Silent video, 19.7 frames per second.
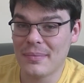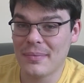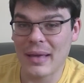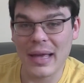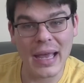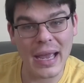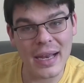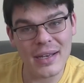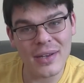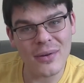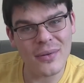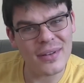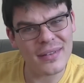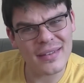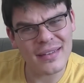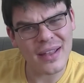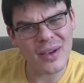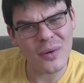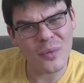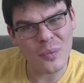I know, isn't
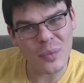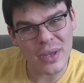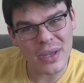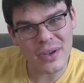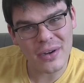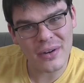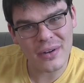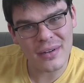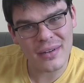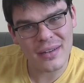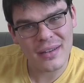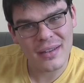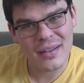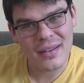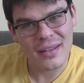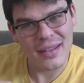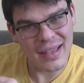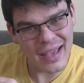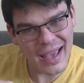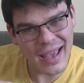that weird?
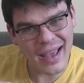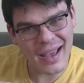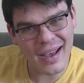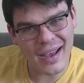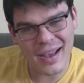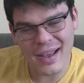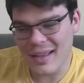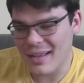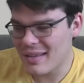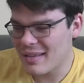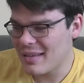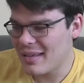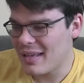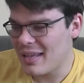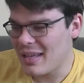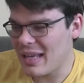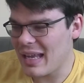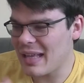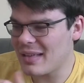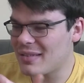Yeah,
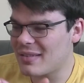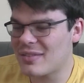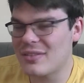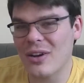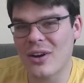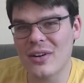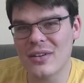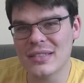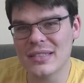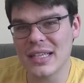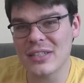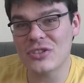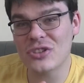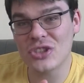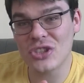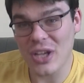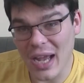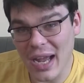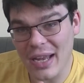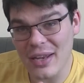it stars a
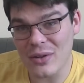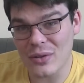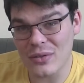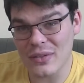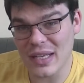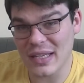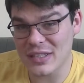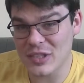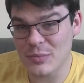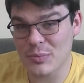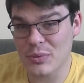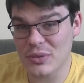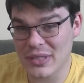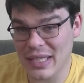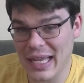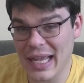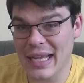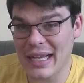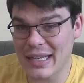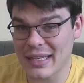child as a
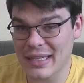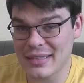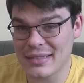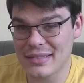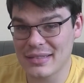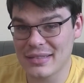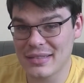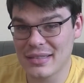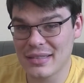protagonist.